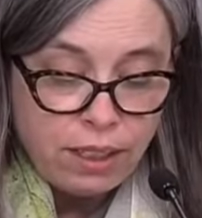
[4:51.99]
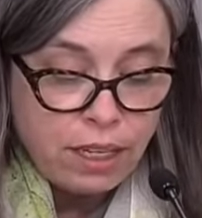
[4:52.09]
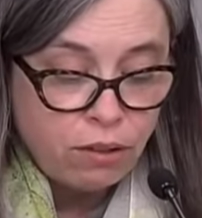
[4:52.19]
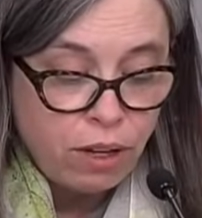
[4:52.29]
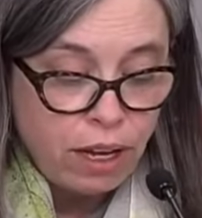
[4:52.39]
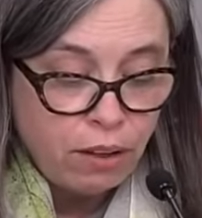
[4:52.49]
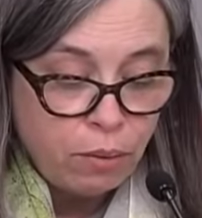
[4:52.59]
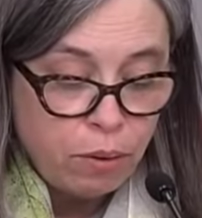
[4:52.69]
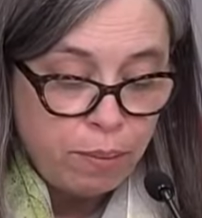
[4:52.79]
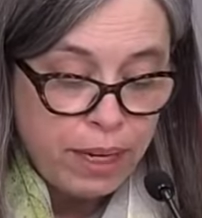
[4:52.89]
and Central
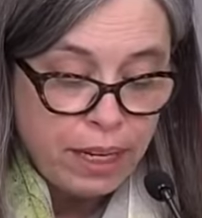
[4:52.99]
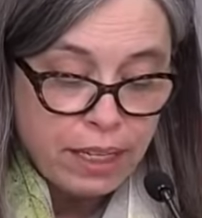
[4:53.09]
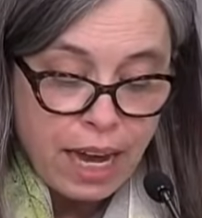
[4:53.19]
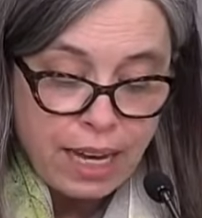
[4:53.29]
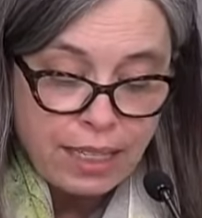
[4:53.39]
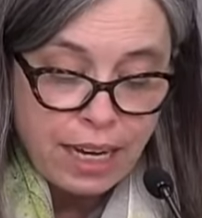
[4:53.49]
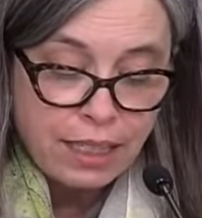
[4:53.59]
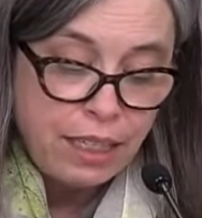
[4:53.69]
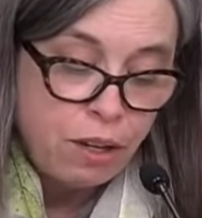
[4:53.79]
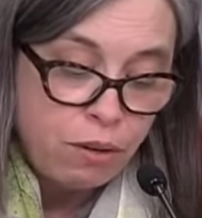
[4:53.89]
Health will begin
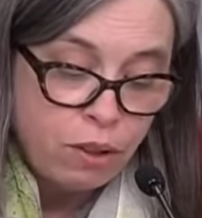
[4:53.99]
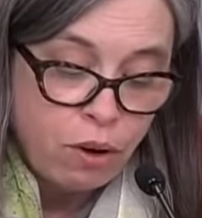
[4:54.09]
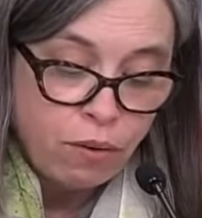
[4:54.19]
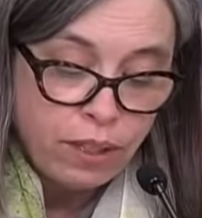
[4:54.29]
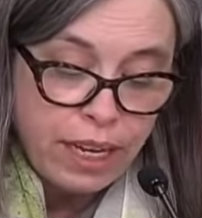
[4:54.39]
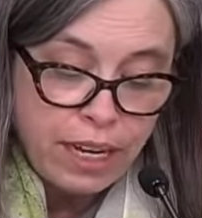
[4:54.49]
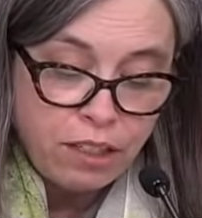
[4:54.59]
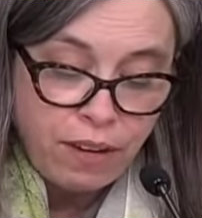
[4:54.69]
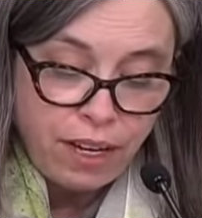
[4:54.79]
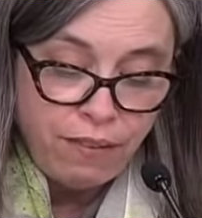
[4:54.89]
contacting those over the
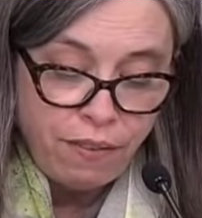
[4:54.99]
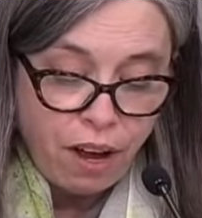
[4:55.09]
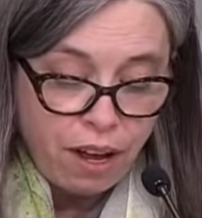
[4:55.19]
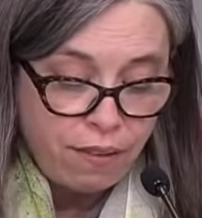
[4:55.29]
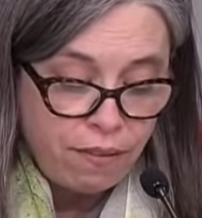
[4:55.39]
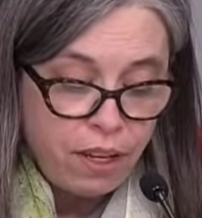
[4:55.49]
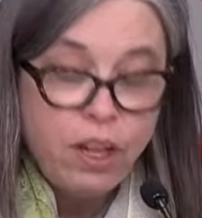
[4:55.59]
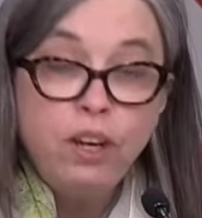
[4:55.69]
age of 85